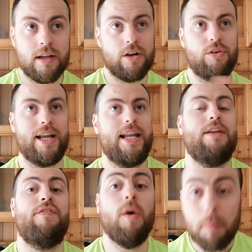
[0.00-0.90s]

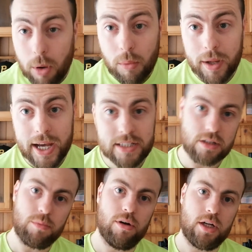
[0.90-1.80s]
greatly football-wise at
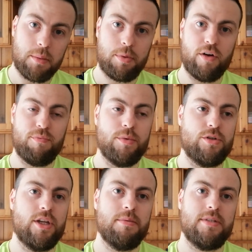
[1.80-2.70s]
the World Cup, apart from
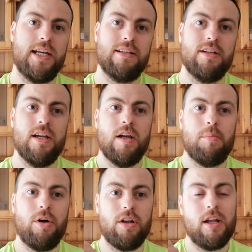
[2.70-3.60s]
enjoy themselves.
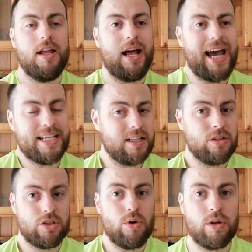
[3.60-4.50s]
But Iceland
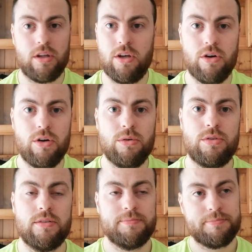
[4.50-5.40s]
showed at the
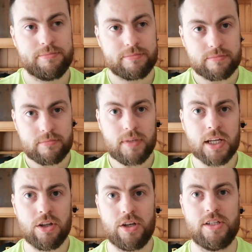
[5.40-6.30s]
Euros
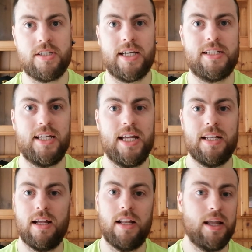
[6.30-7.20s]

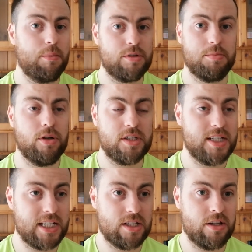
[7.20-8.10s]
2016, and they were the smallest
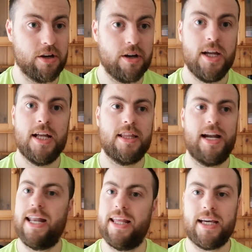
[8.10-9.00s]
nation there, that
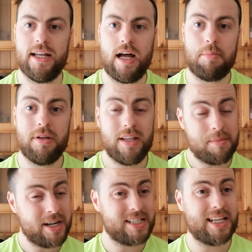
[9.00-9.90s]
anything can happen. They
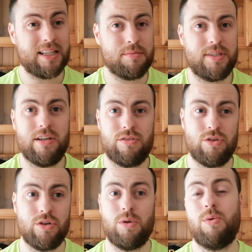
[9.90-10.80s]
managed to get themselves
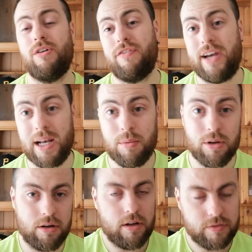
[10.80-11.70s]
through to a quarter-final,
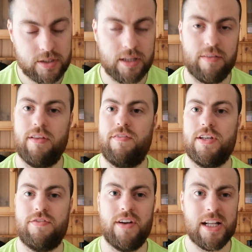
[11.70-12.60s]
where obviously they
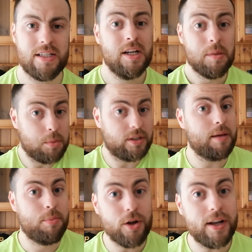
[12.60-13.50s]
faced France, but
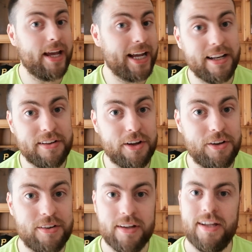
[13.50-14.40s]
they put England
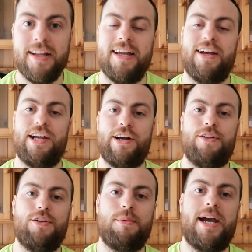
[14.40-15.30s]
out
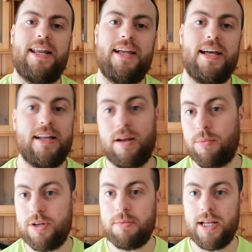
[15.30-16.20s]
on their way to that. And
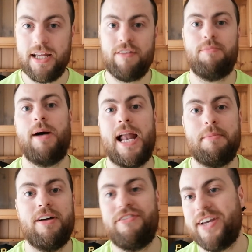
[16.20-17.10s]
would you believe,
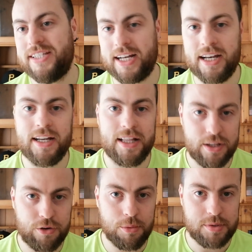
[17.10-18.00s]
Panama face England in
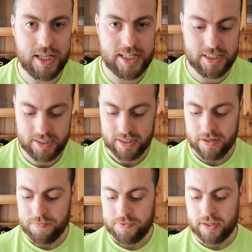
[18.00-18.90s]
the group stages.
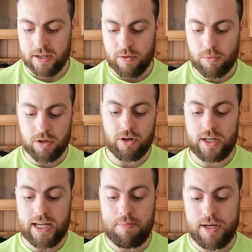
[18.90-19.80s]
One of their
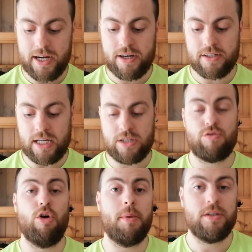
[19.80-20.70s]
key players is
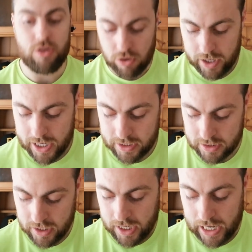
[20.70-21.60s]
Roman
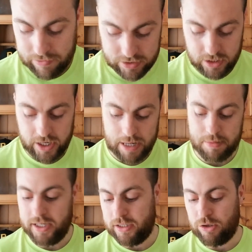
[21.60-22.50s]
Torres. I have it down here in
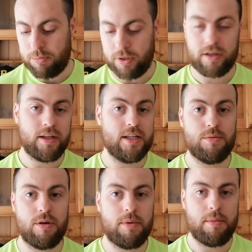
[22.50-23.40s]
my little notebook, in case you
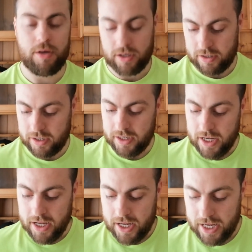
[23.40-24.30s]
wonder why I'm looking down.
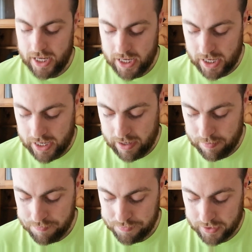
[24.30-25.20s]
He
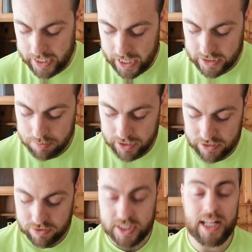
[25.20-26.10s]
actually
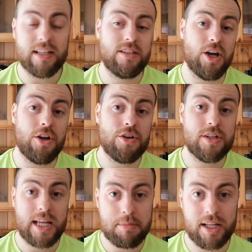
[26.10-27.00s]
plays for Seattle Sounders
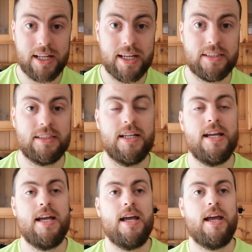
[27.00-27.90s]
in the MLS.
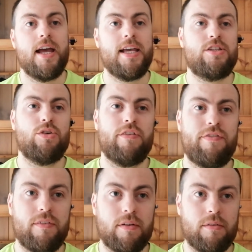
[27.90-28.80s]
He sort
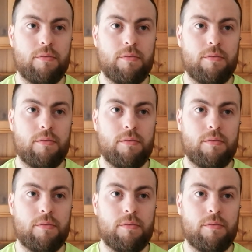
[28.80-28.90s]
of